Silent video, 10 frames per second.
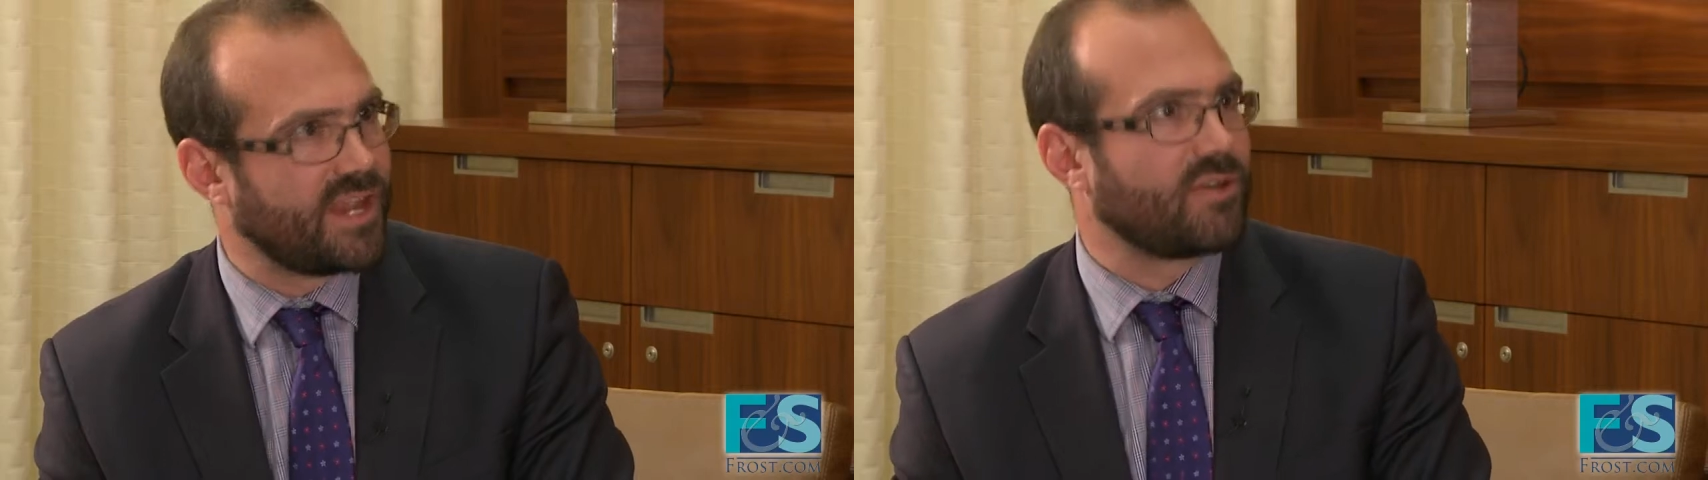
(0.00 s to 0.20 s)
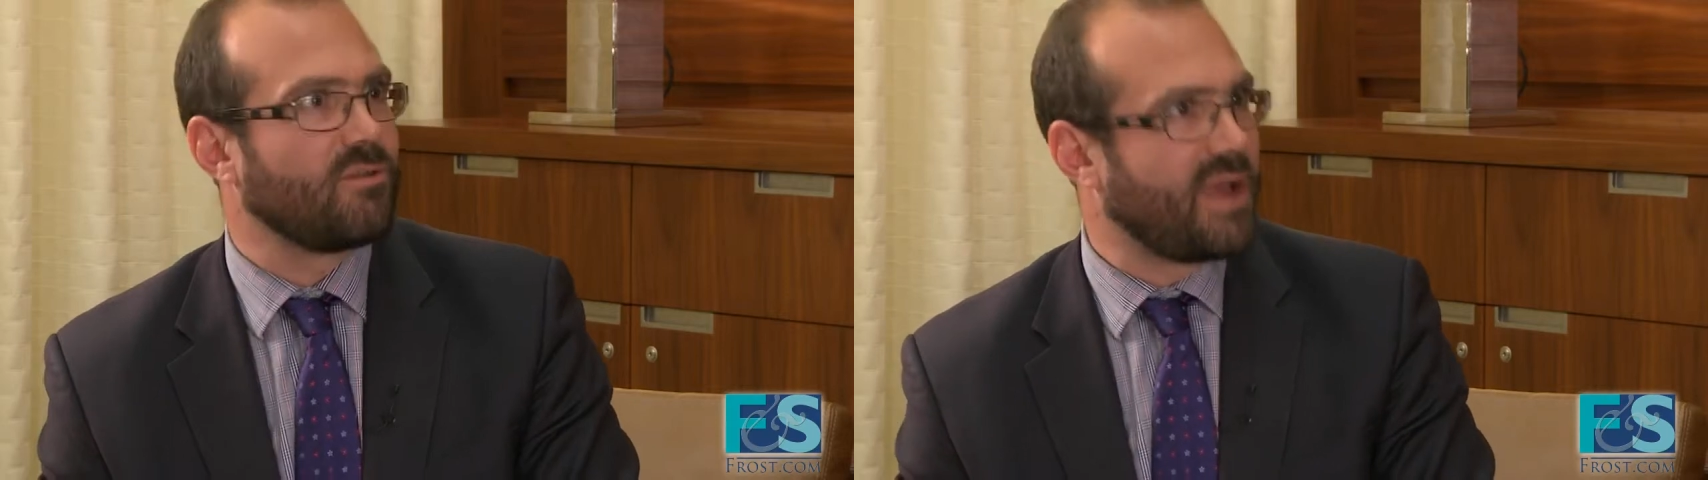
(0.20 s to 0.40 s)

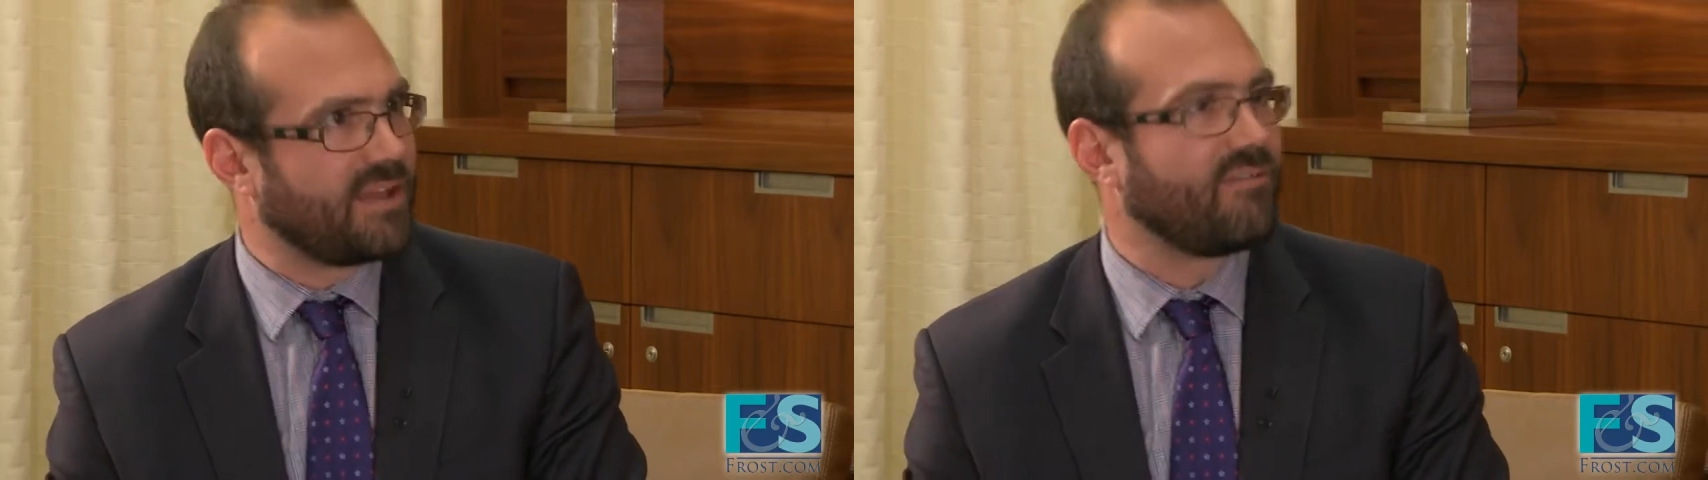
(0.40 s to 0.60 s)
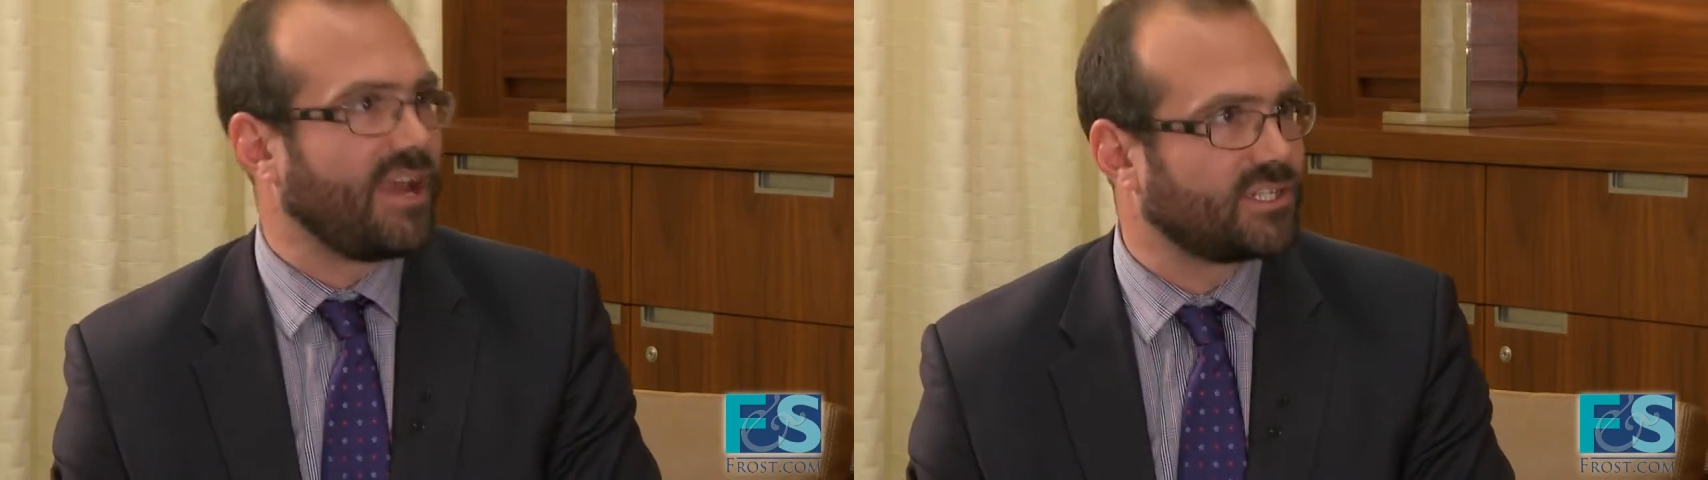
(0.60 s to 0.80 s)
vehicle
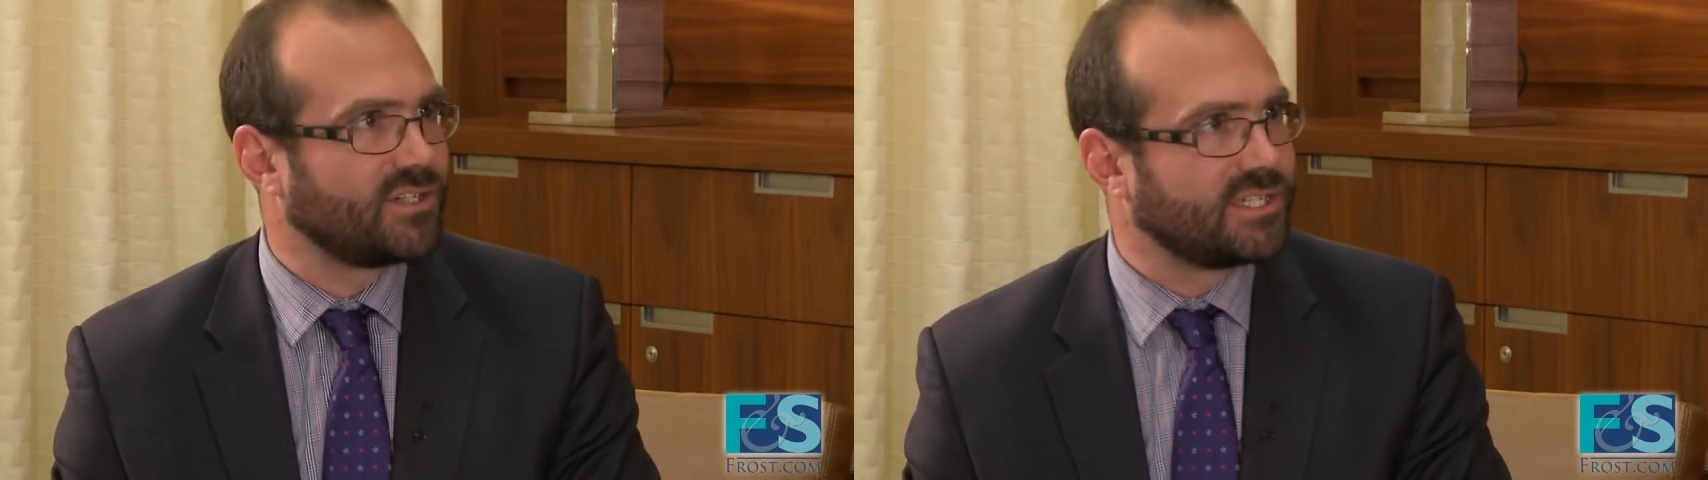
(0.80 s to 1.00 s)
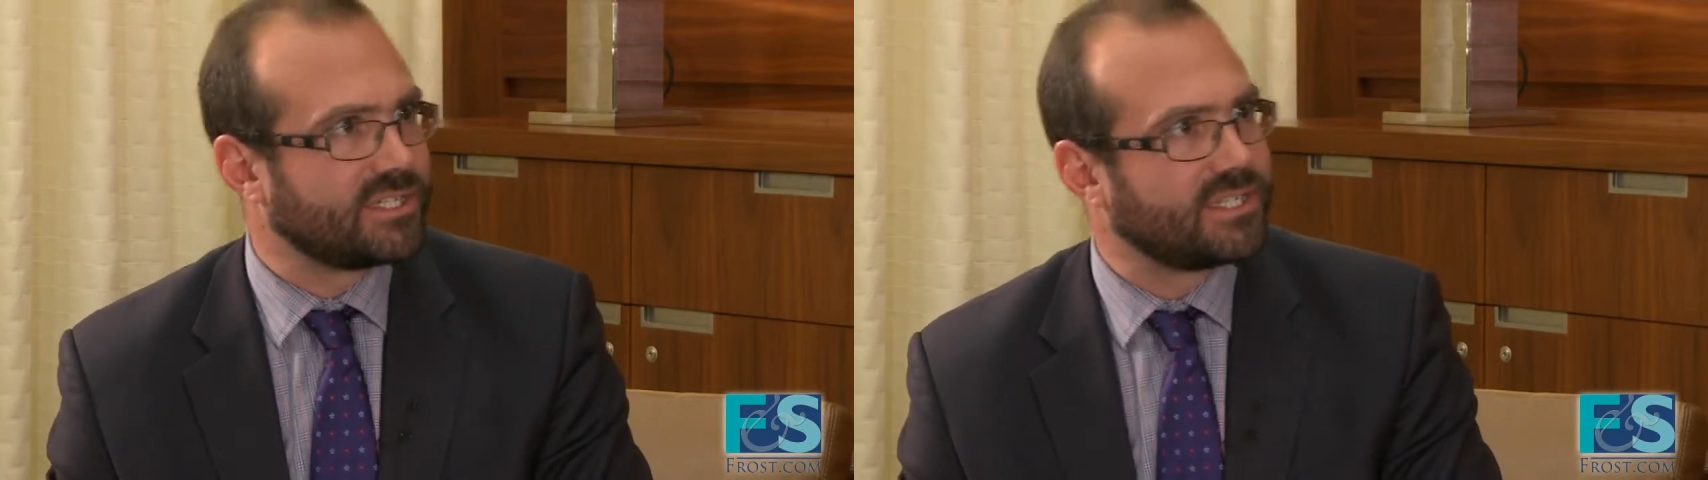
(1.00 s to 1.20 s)

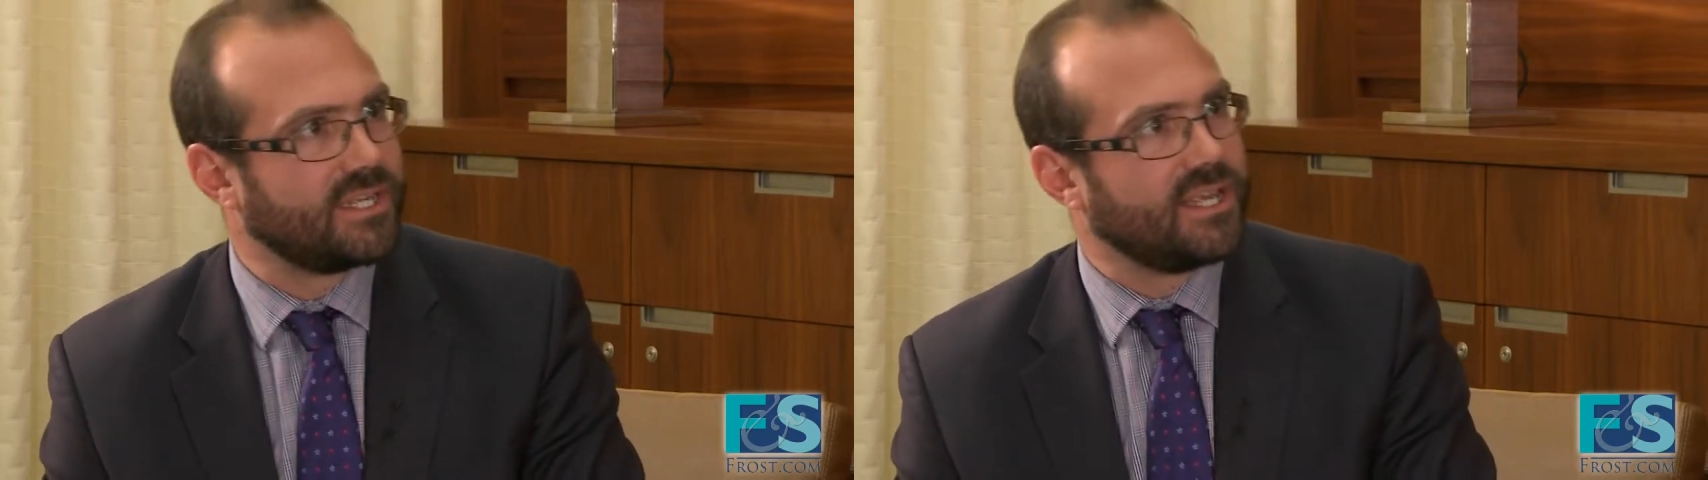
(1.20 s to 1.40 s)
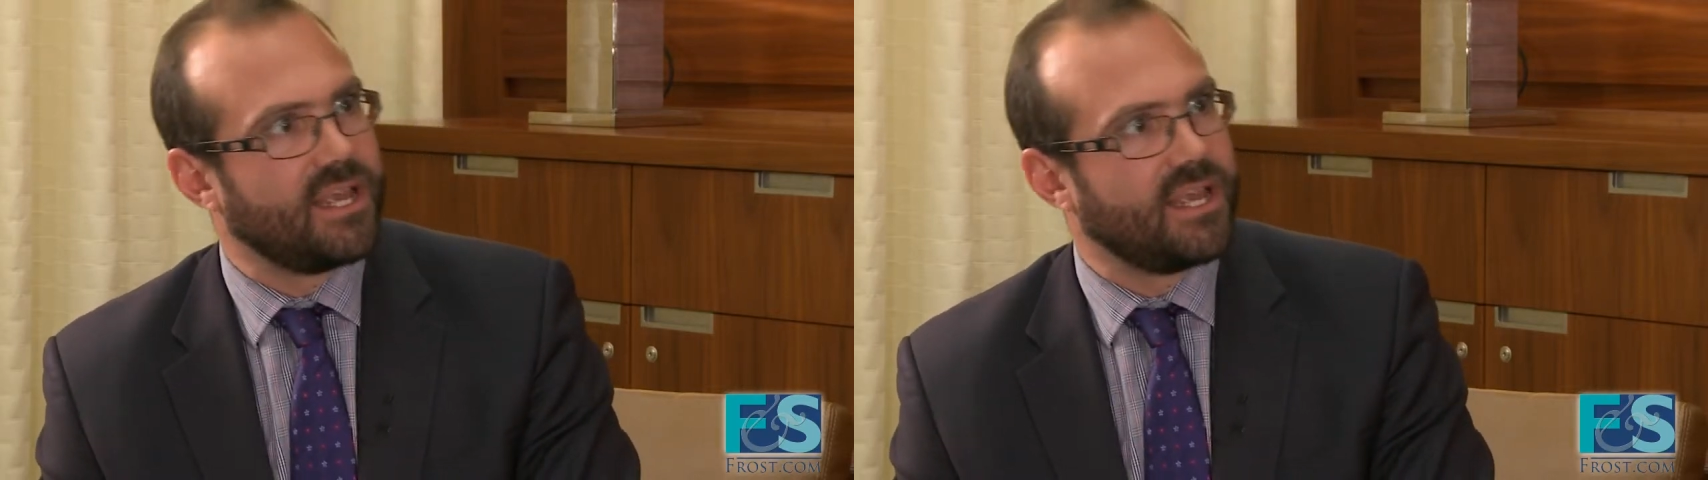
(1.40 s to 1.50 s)
manufacturers